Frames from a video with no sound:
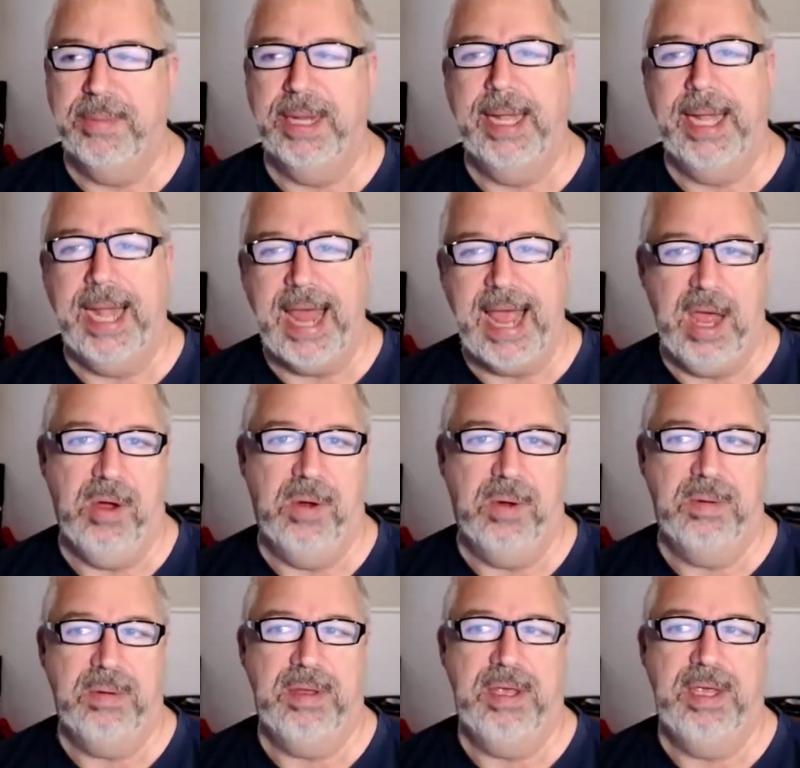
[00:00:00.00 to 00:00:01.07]
But
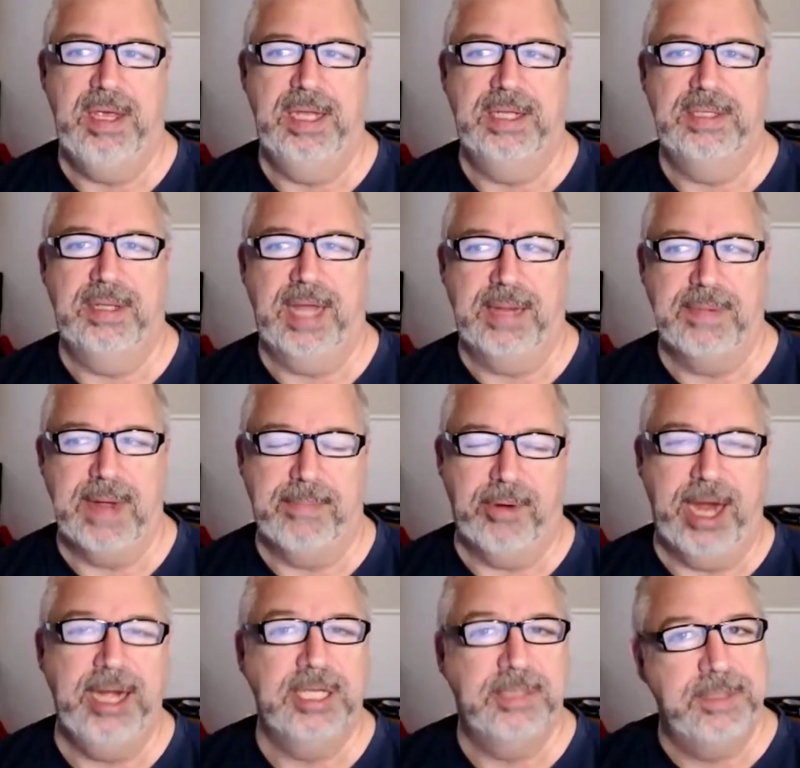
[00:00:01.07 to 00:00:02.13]
now it's like my
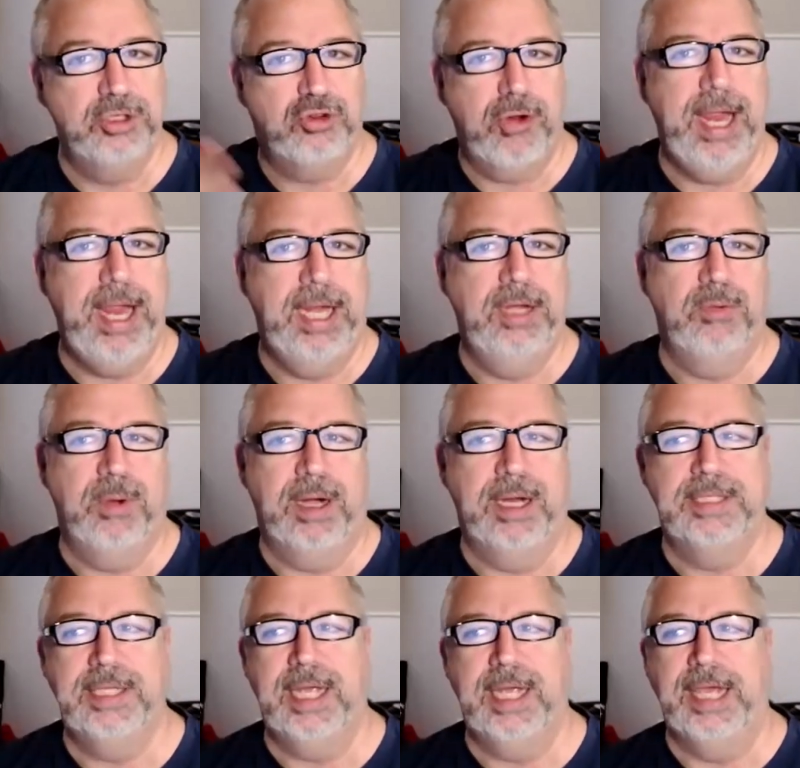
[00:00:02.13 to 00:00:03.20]
brain has been trained where
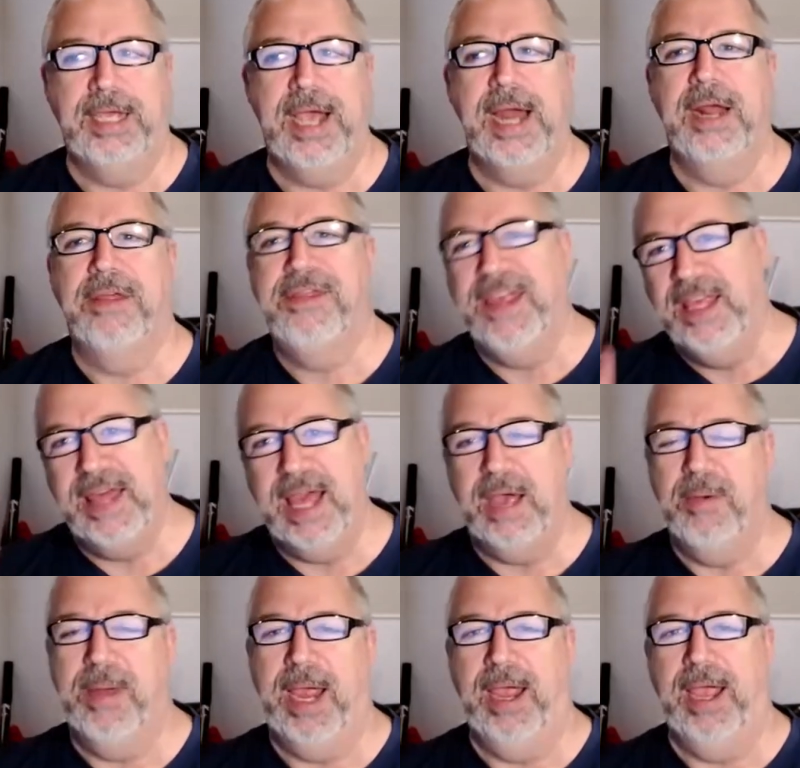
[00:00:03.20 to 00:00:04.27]
it's I kind of think
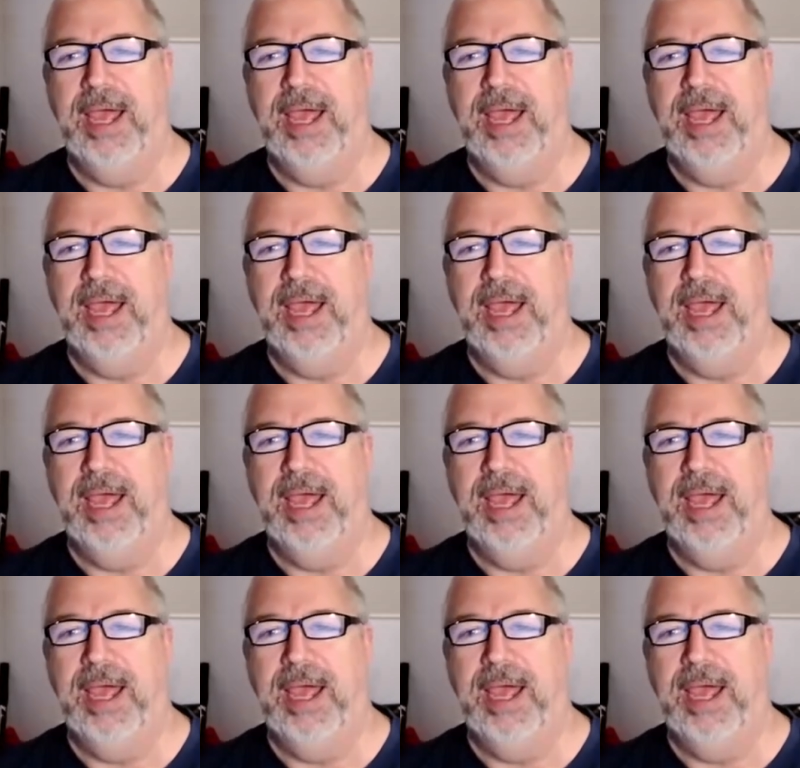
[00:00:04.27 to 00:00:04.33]
that way.